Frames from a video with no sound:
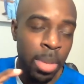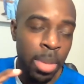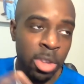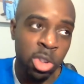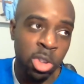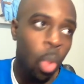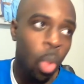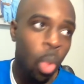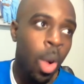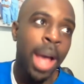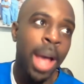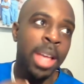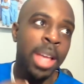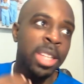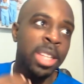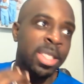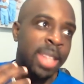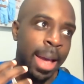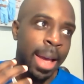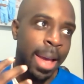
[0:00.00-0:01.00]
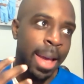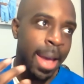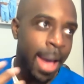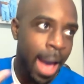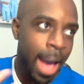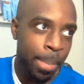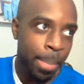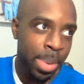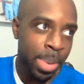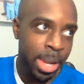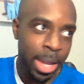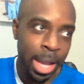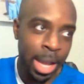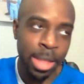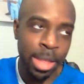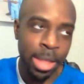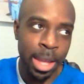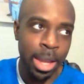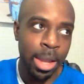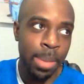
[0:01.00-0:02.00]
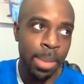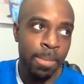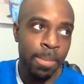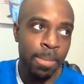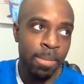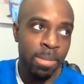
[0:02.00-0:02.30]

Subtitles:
So why is that happening? I think